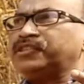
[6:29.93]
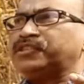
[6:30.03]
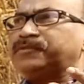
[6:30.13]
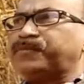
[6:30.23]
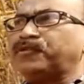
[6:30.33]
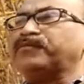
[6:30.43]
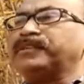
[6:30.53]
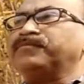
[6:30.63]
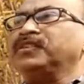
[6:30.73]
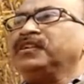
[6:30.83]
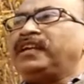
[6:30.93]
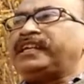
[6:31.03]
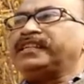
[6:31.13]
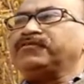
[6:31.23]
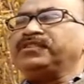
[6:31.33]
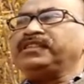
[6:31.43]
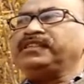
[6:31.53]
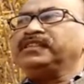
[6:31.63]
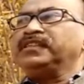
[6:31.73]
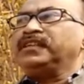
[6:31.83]
research problem, again
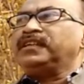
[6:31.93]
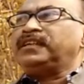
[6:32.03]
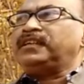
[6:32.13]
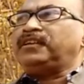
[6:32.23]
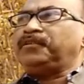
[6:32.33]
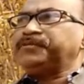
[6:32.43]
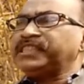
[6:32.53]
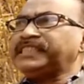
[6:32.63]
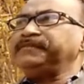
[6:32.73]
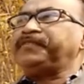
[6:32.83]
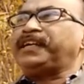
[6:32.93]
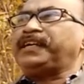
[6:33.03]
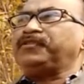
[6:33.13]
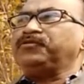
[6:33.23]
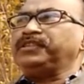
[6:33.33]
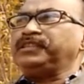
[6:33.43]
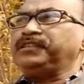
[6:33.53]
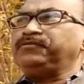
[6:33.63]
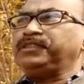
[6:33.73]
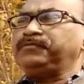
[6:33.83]
we objectify,
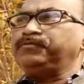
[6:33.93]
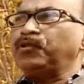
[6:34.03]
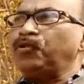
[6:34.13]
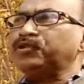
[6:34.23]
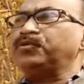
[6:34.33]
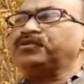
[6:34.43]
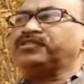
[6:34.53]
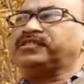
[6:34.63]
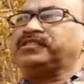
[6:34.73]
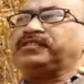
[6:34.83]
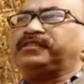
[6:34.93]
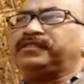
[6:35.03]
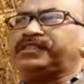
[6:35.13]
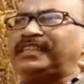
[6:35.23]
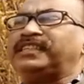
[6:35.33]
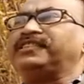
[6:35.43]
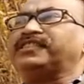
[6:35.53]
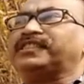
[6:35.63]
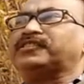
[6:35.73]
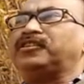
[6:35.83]
we broke those
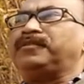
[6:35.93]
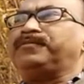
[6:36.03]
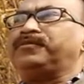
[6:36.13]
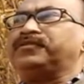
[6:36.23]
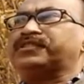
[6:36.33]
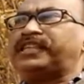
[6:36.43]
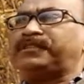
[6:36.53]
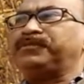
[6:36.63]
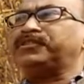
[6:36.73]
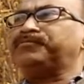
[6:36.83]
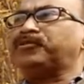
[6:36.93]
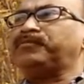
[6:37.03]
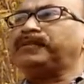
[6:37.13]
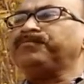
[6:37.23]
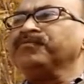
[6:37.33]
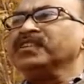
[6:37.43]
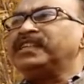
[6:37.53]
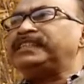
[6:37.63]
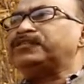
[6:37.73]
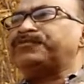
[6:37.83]
sentences of statement of problem
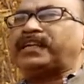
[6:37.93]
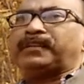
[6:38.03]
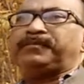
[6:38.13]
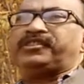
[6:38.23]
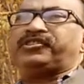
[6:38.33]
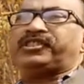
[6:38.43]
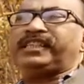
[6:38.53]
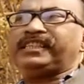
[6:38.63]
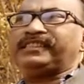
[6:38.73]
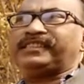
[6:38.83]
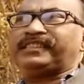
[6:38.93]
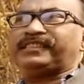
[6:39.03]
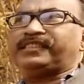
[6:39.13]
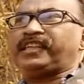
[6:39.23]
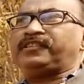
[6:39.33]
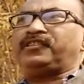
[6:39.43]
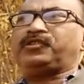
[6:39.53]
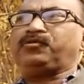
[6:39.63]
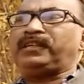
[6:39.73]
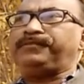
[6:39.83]
into fragmentary sentences, 10 or
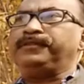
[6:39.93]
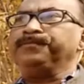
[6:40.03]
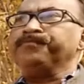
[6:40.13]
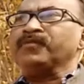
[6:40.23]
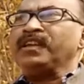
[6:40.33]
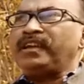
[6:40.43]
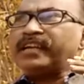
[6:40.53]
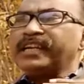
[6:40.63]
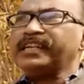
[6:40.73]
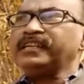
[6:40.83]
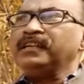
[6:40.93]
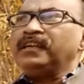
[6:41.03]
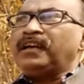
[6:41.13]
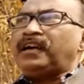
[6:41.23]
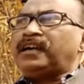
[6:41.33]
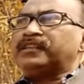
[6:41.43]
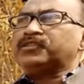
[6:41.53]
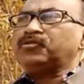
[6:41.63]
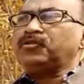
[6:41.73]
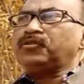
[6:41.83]
12. Again,
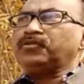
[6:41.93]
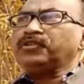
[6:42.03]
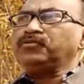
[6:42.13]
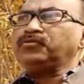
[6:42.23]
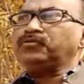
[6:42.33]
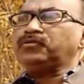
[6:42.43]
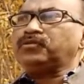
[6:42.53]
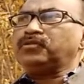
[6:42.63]
so you